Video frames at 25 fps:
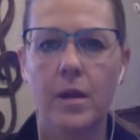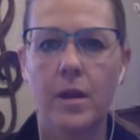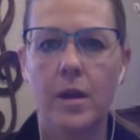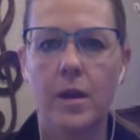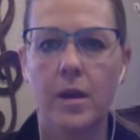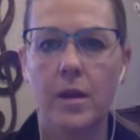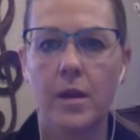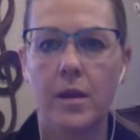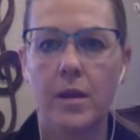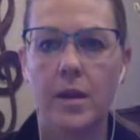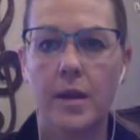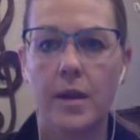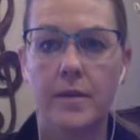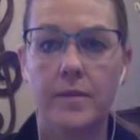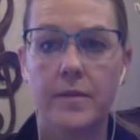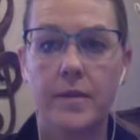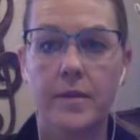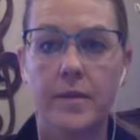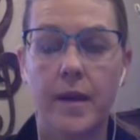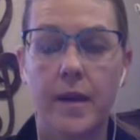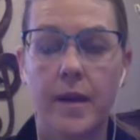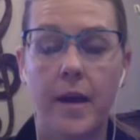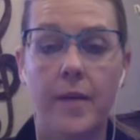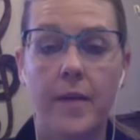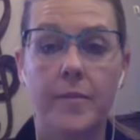Yes,
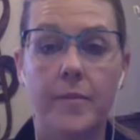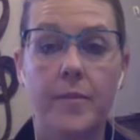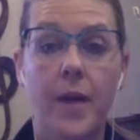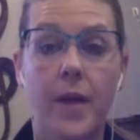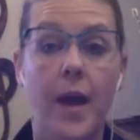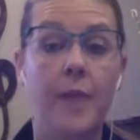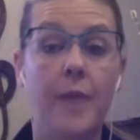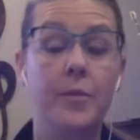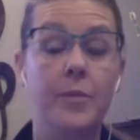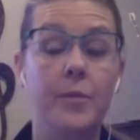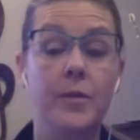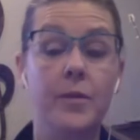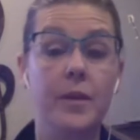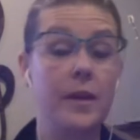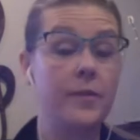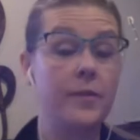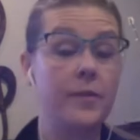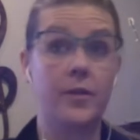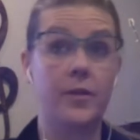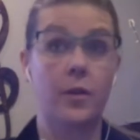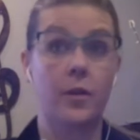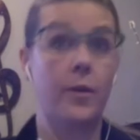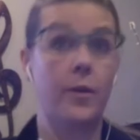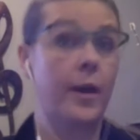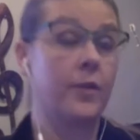I believe
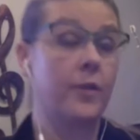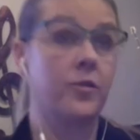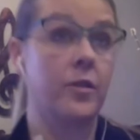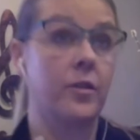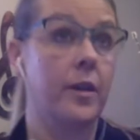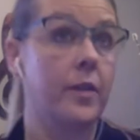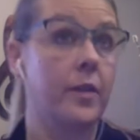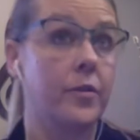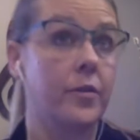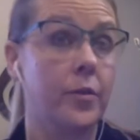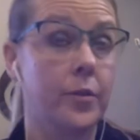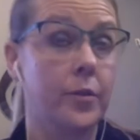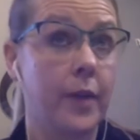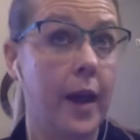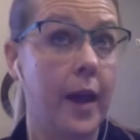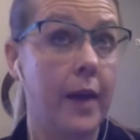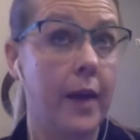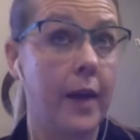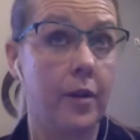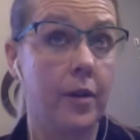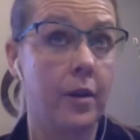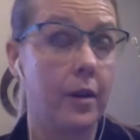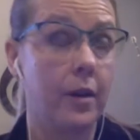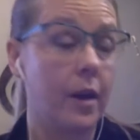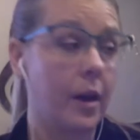so, actually. I don't have
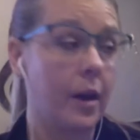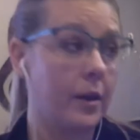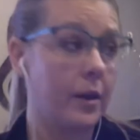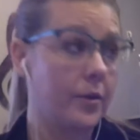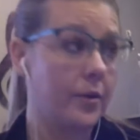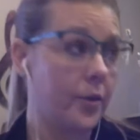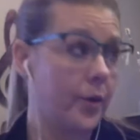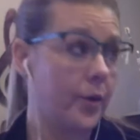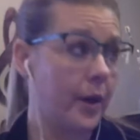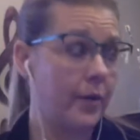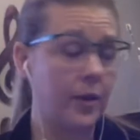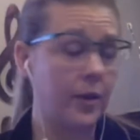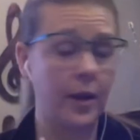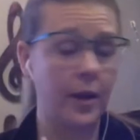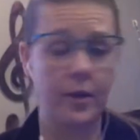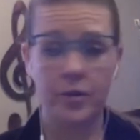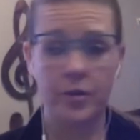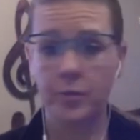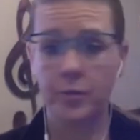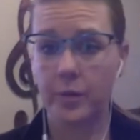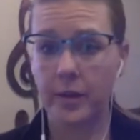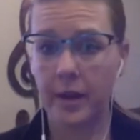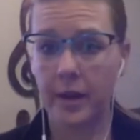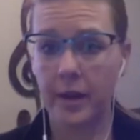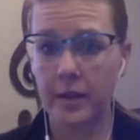an
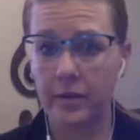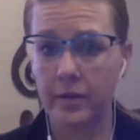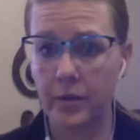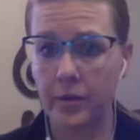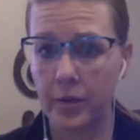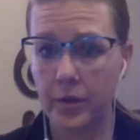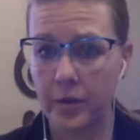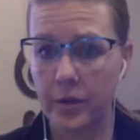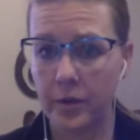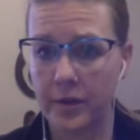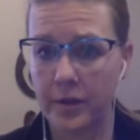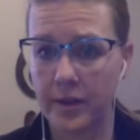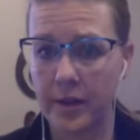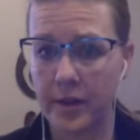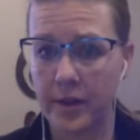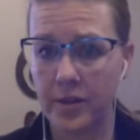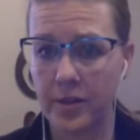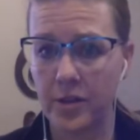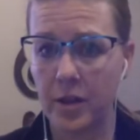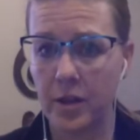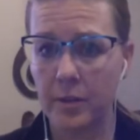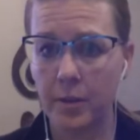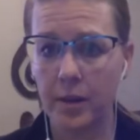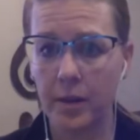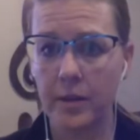actual yes for you, Natasha.
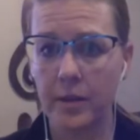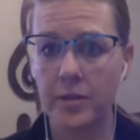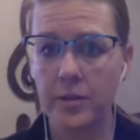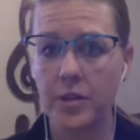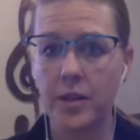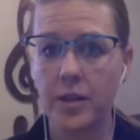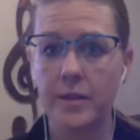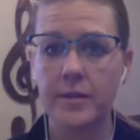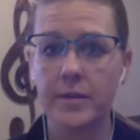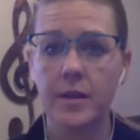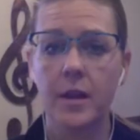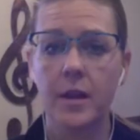I apologize.